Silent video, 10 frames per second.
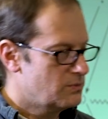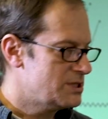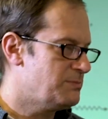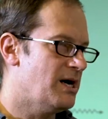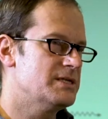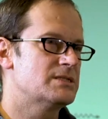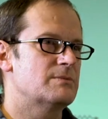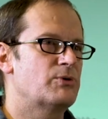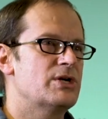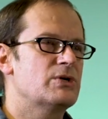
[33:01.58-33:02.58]
responds to
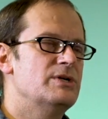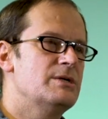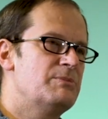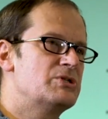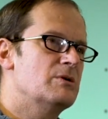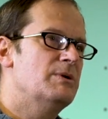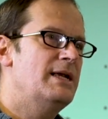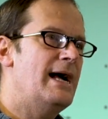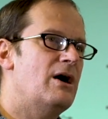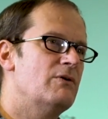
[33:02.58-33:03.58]
pressure and temperature, but
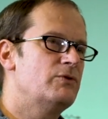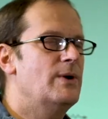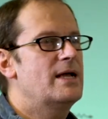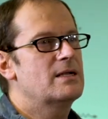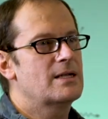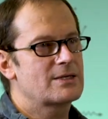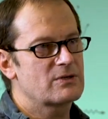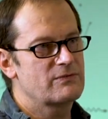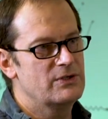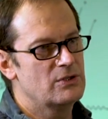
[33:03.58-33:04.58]
now if you add an
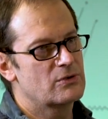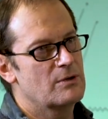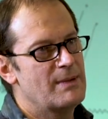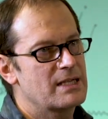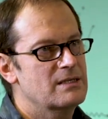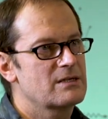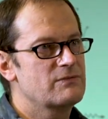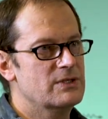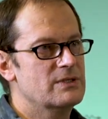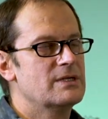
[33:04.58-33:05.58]
electric field or a magnetic
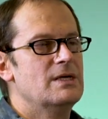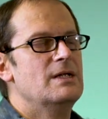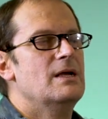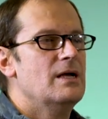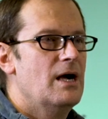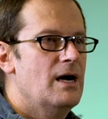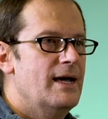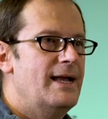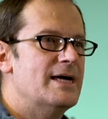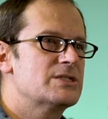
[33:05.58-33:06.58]
field,
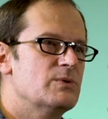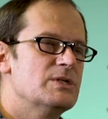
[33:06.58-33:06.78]
it has to